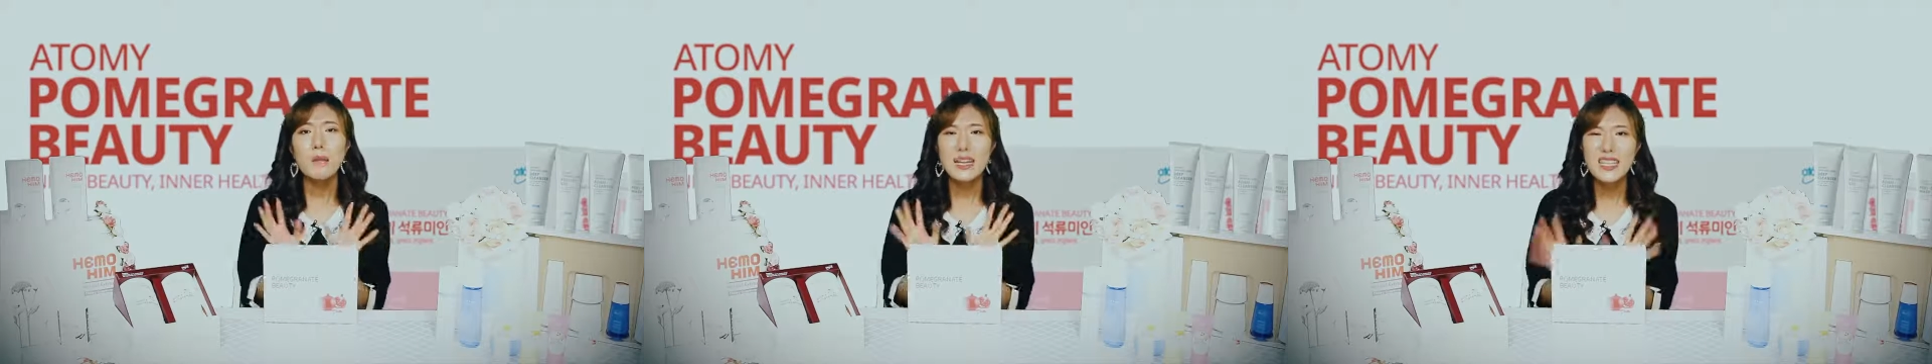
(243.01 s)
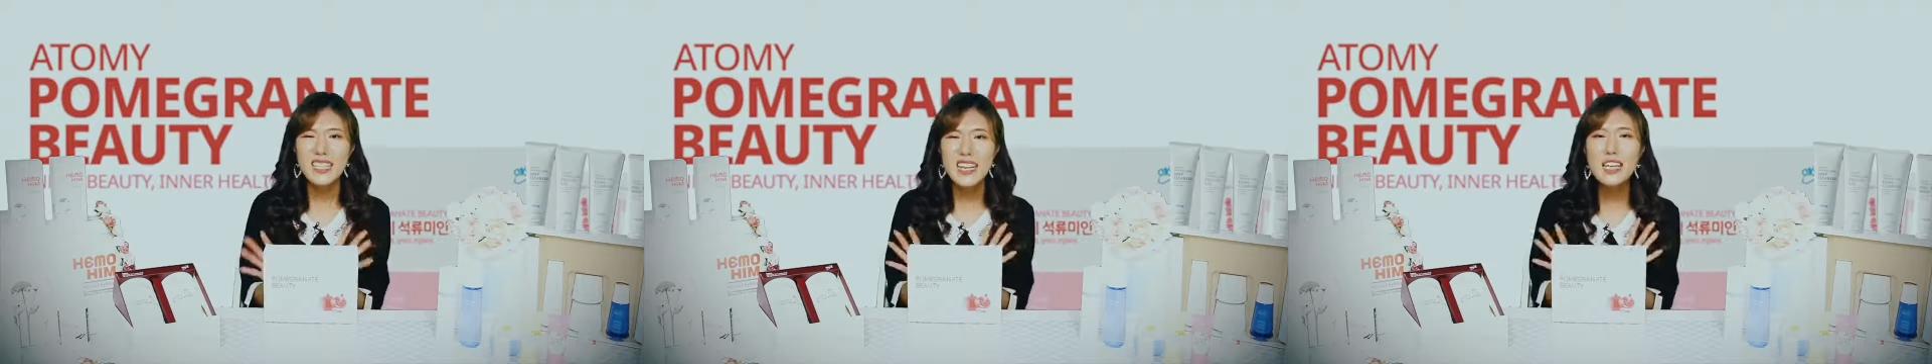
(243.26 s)

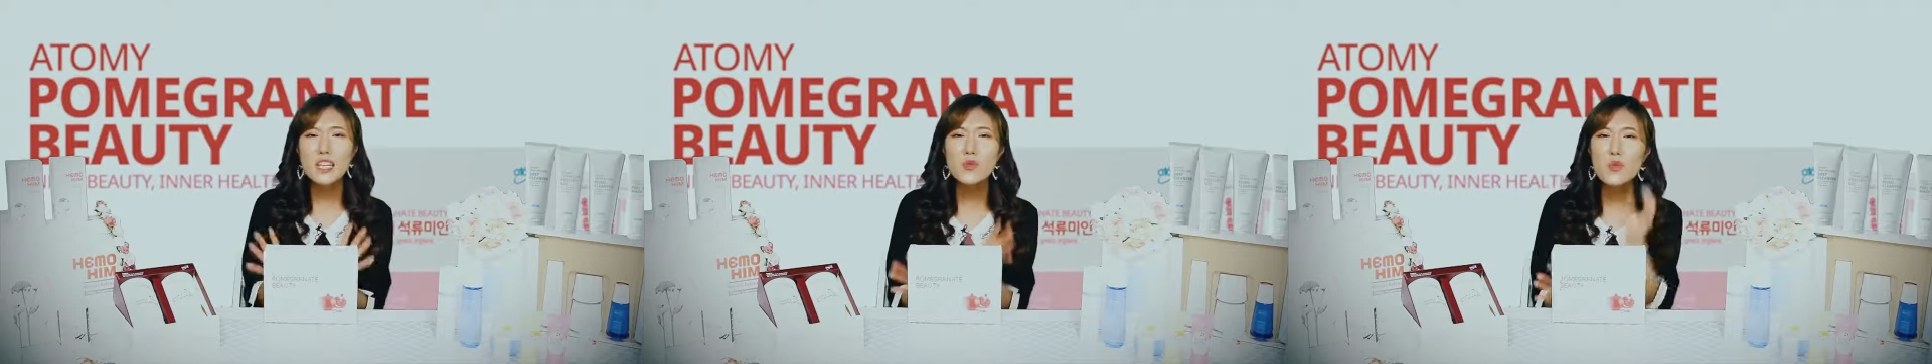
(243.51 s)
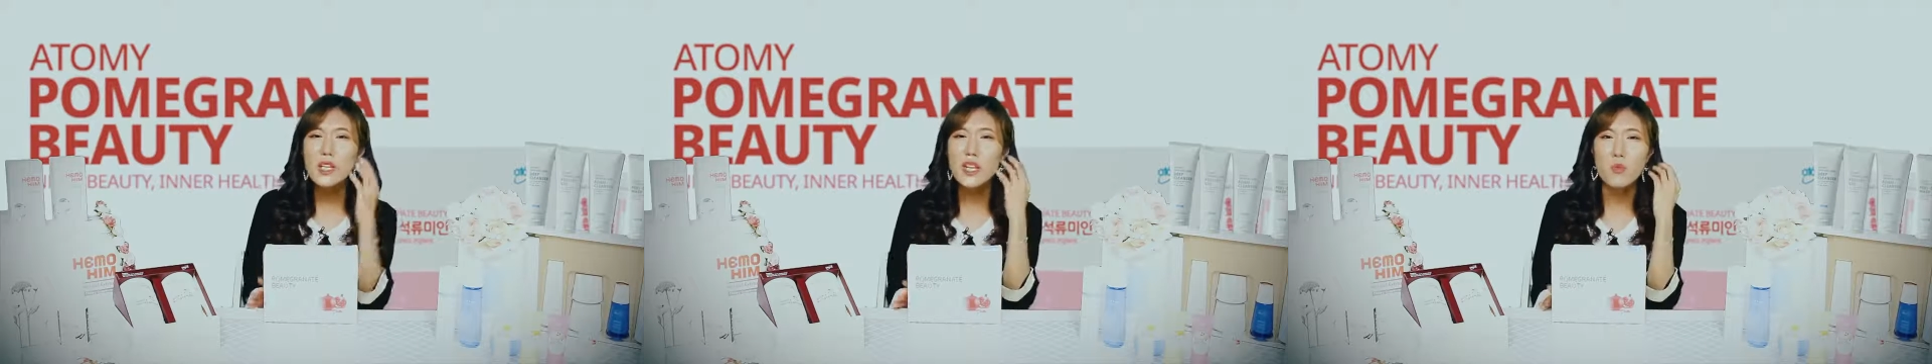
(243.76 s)
my skin
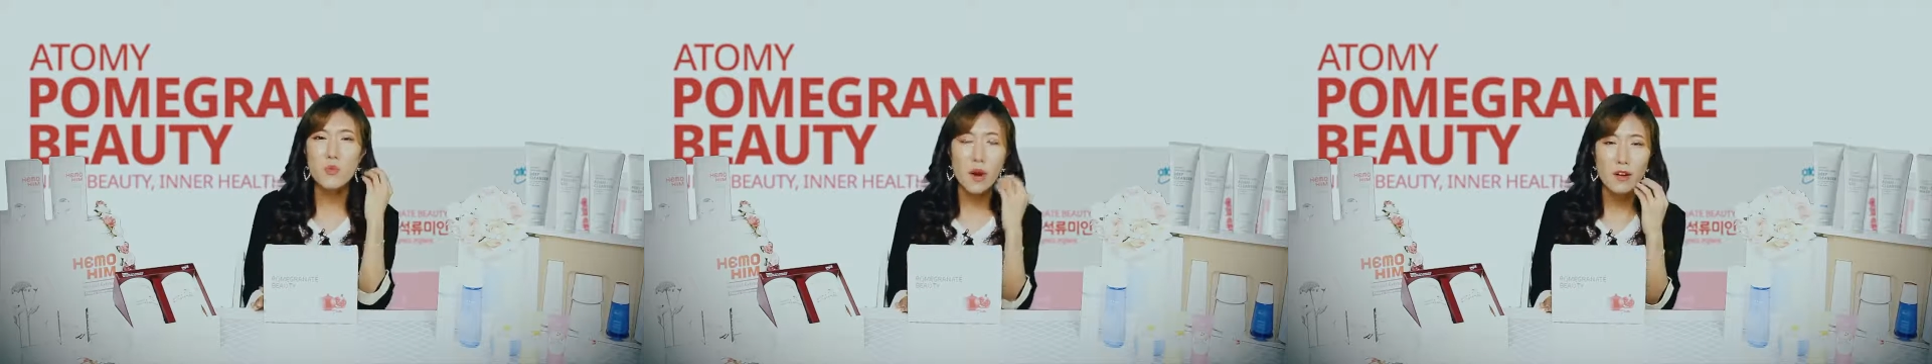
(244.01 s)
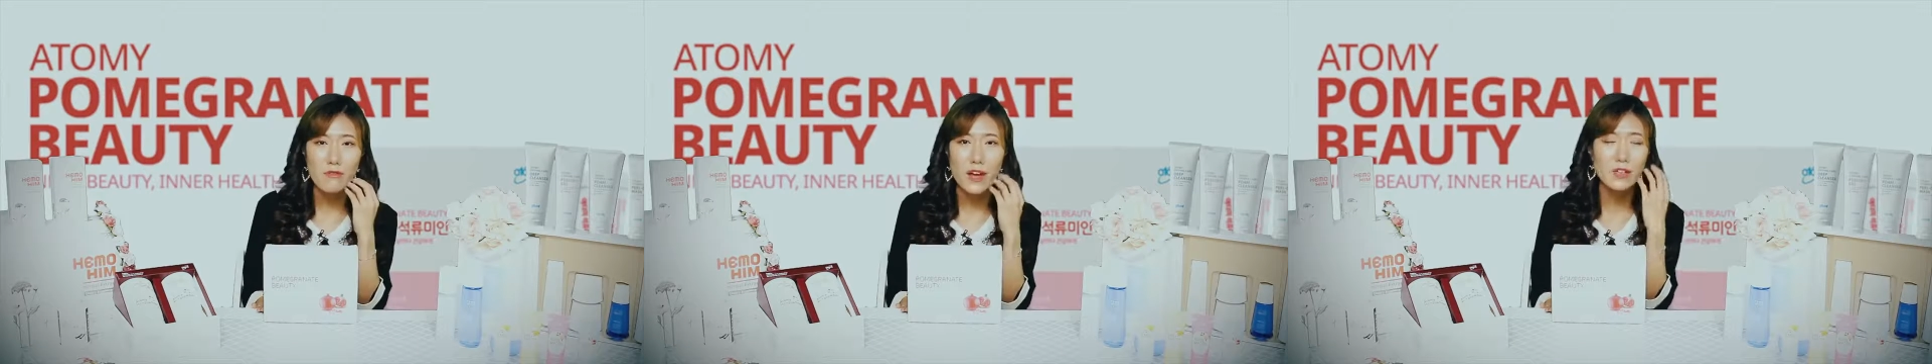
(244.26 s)
gets really
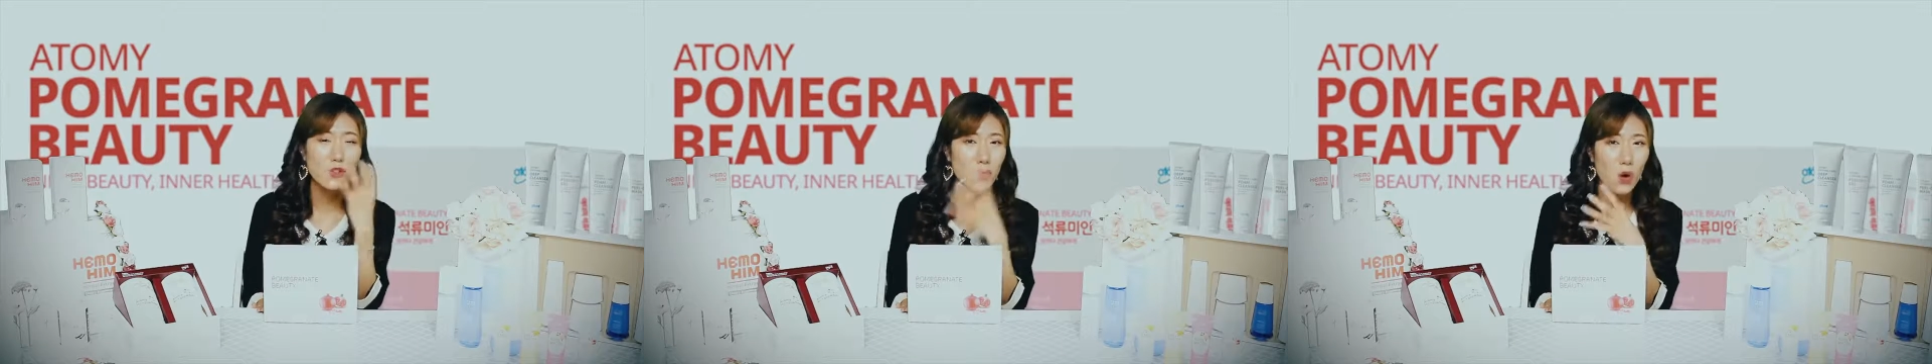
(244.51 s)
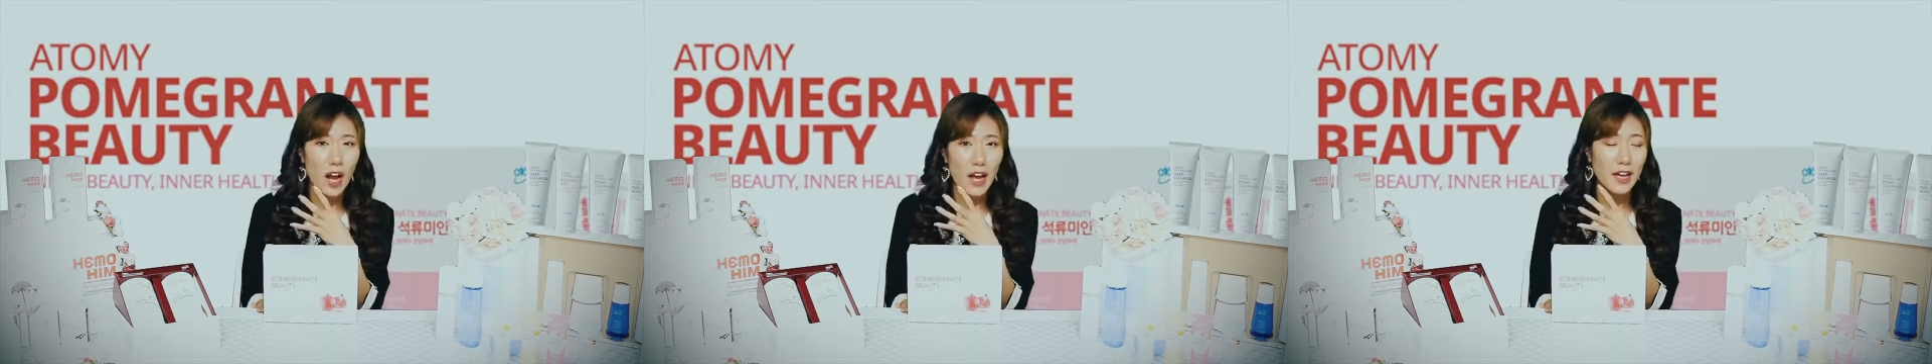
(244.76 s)
rough and
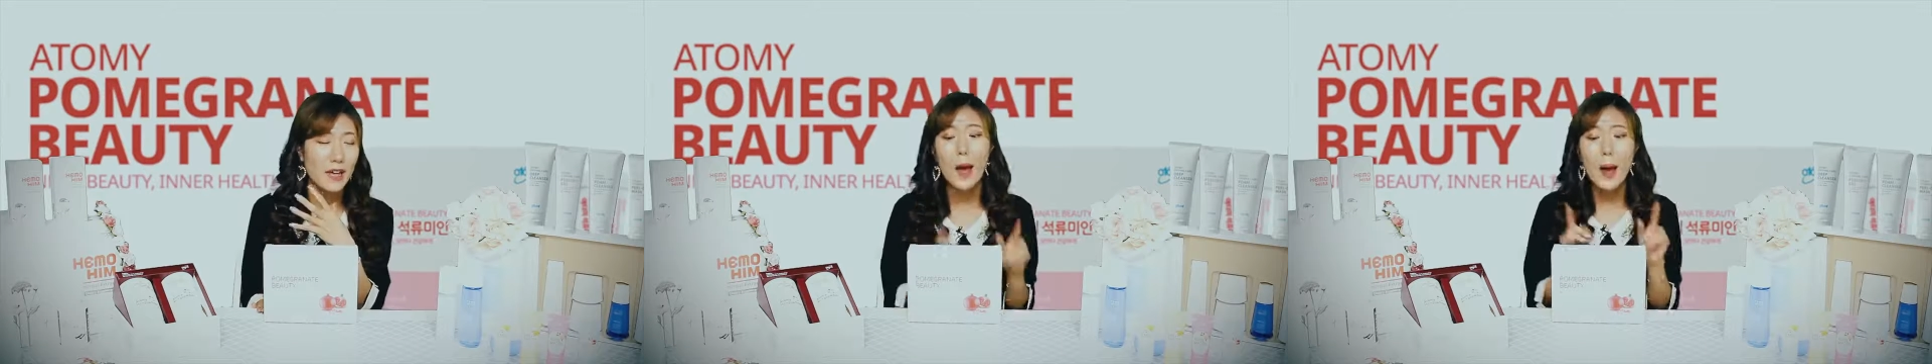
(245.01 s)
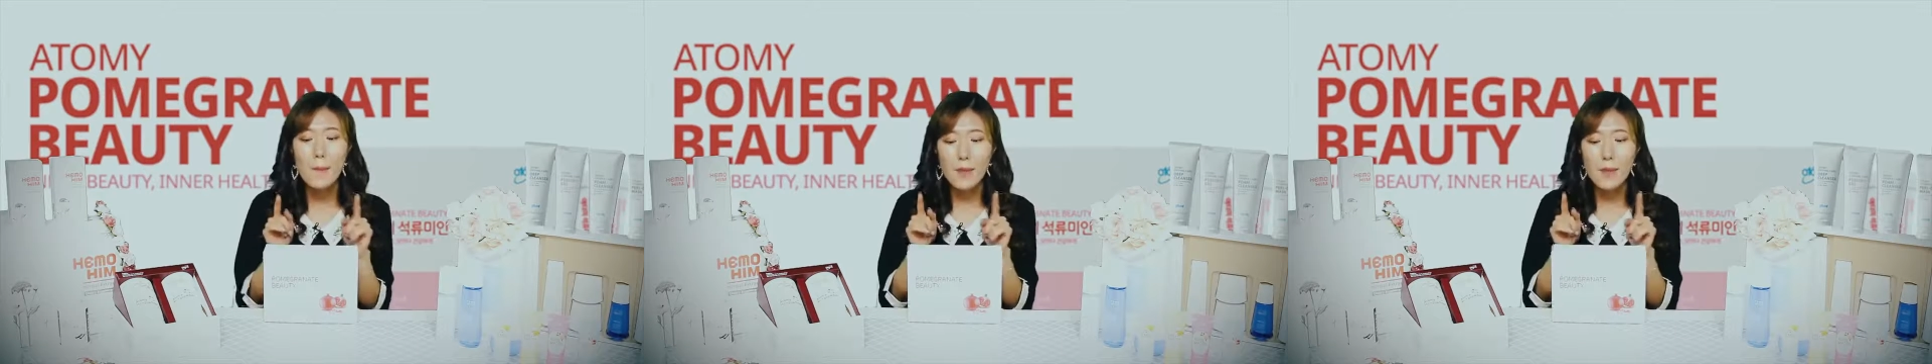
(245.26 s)
dry.